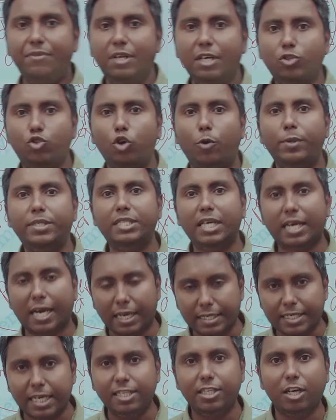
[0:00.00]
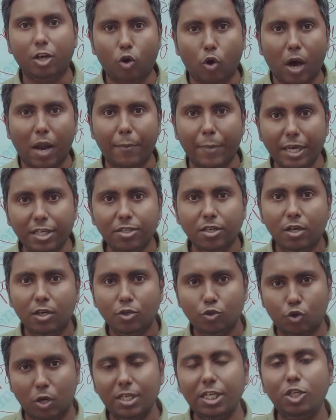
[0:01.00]
this domestic content requirement,
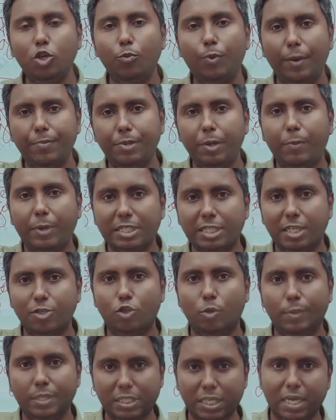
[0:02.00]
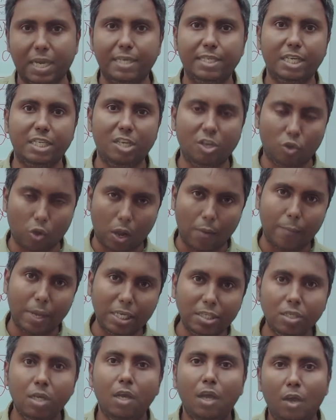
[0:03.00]
20 to 50 percent domestic content
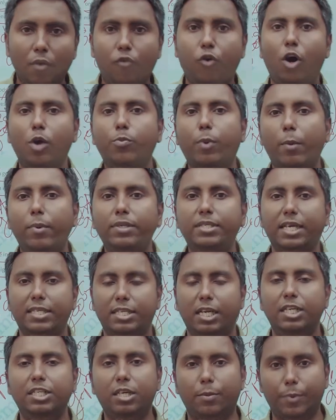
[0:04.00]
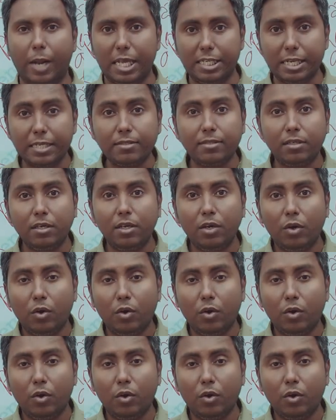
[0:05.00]
requirement for public sector enterprises.